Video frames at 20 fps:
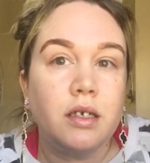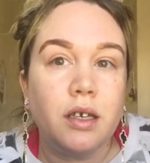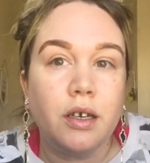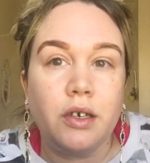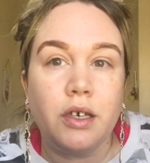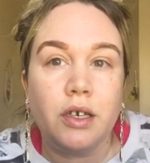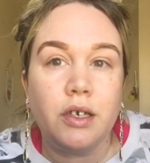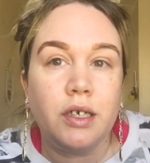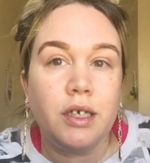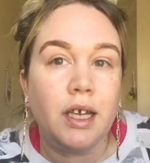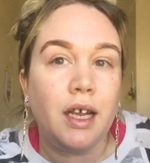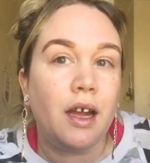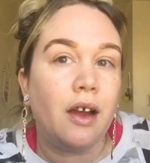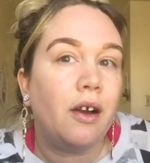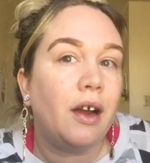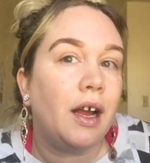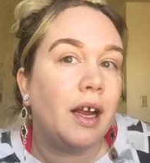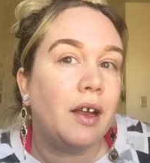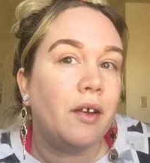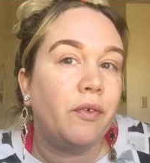So do you see
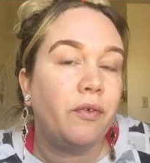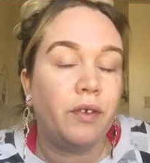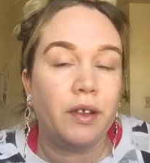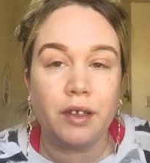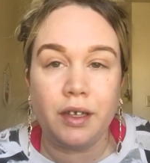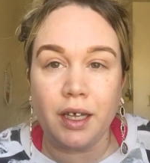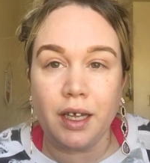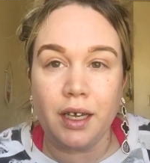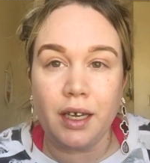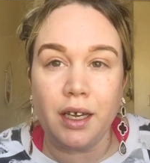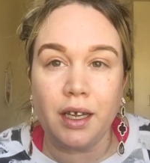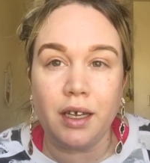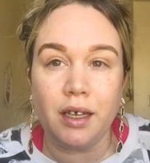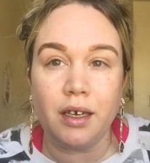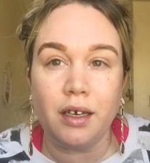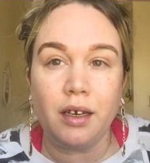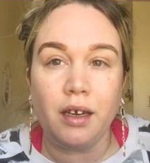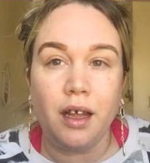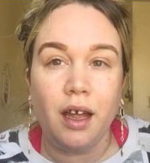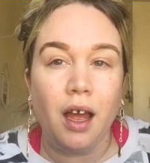how I have filled that
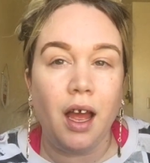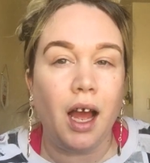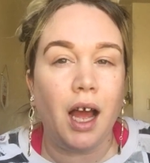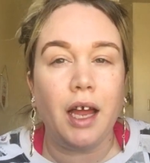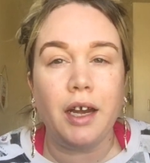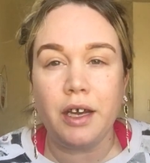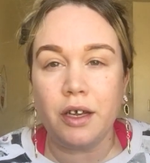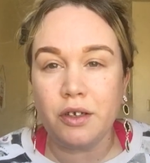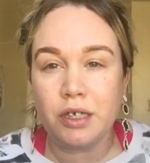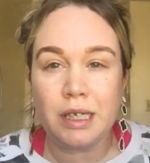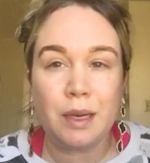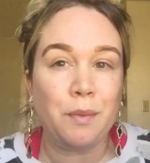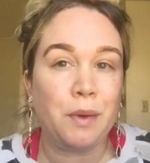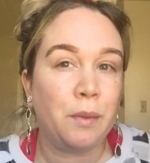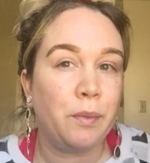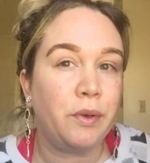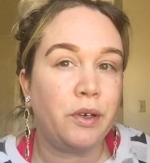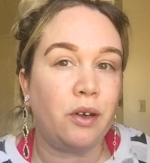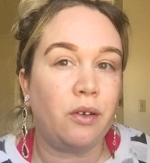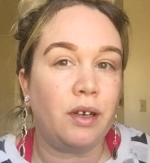in? I know some
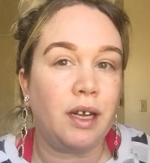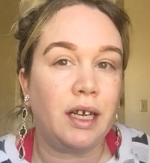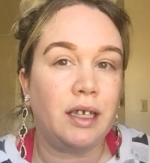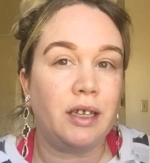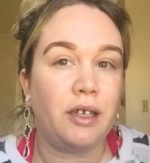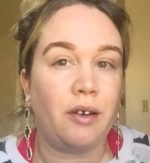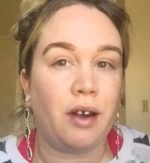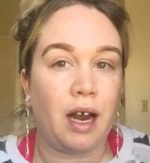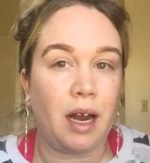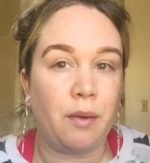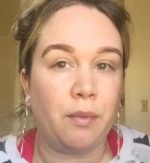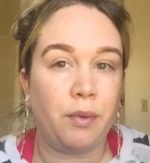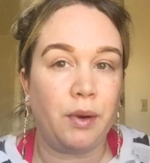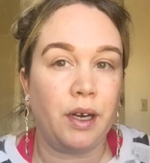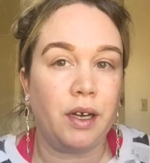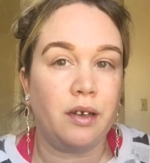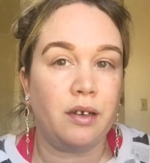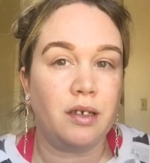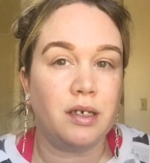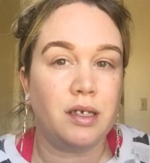people don't like their
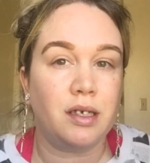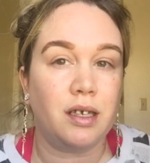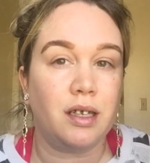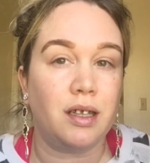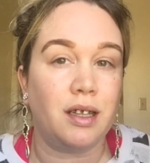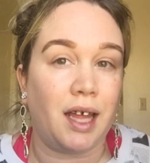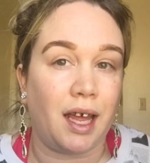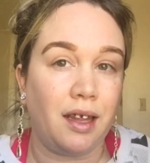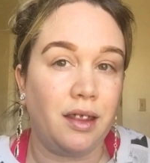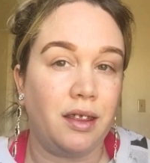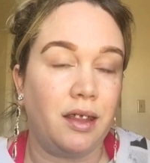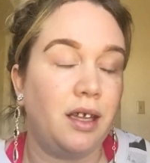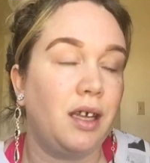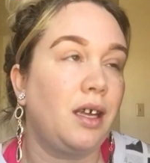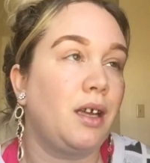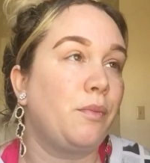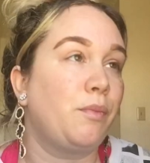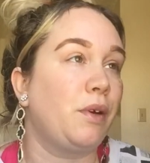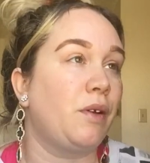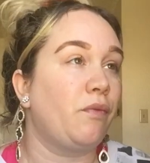eyebrows that
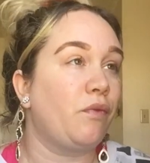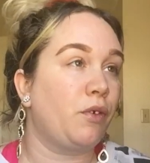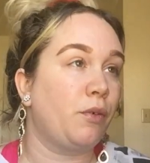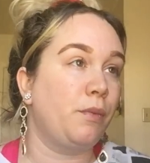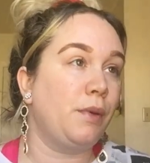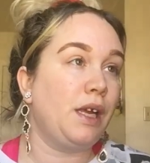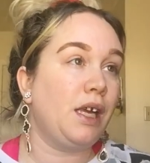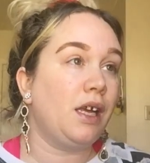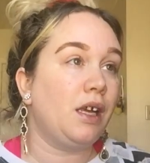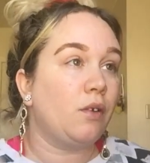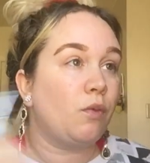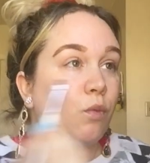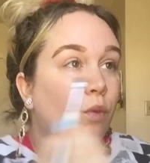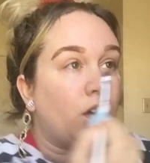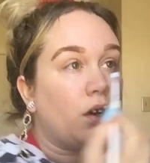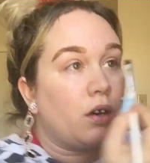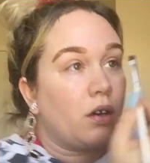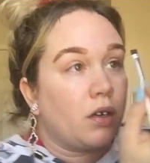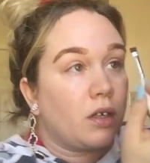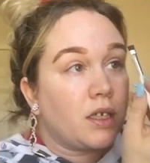thick, but for me it
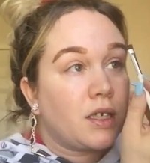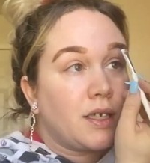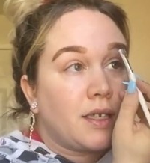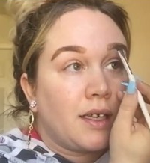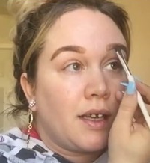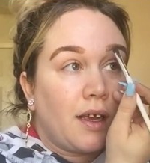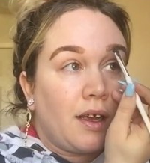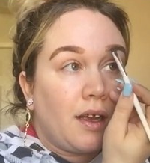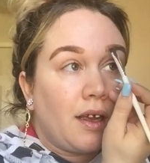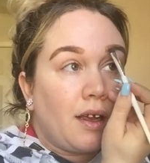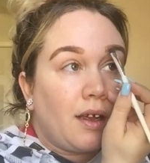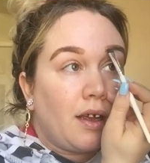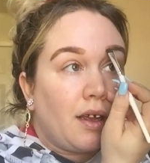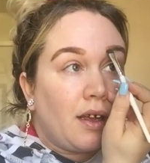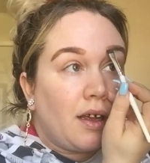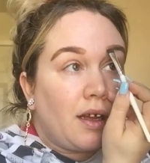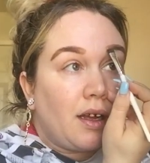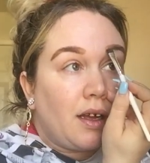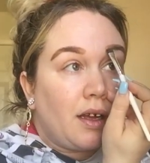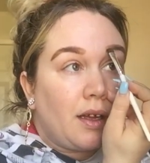works.
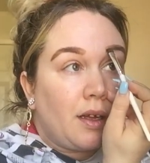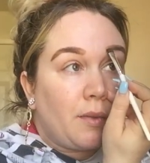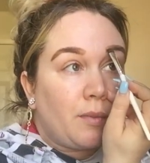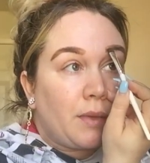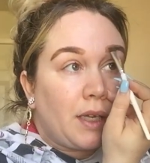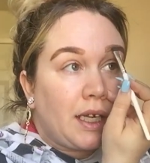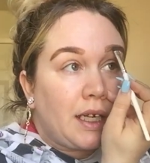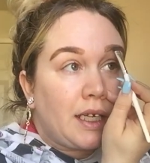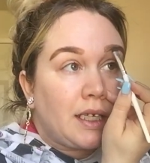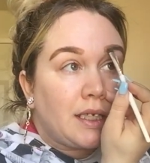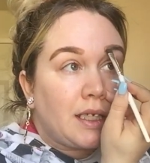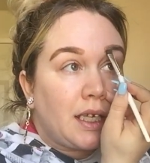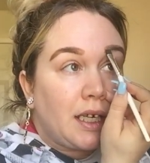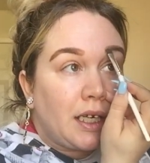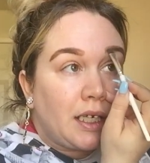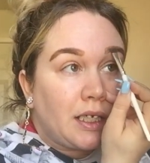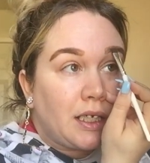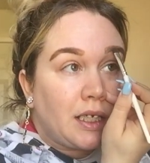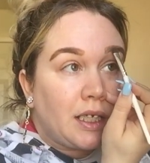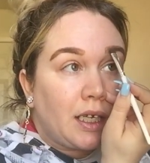Like I
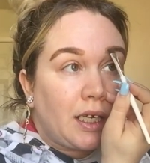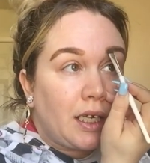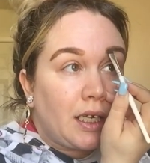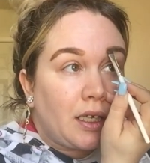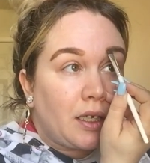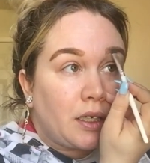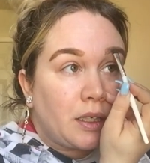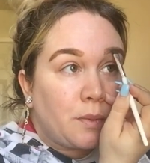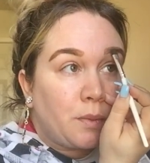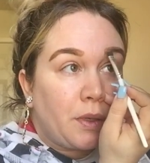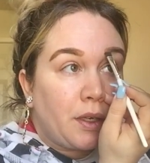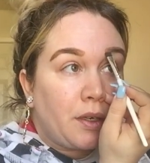said, I just think it looks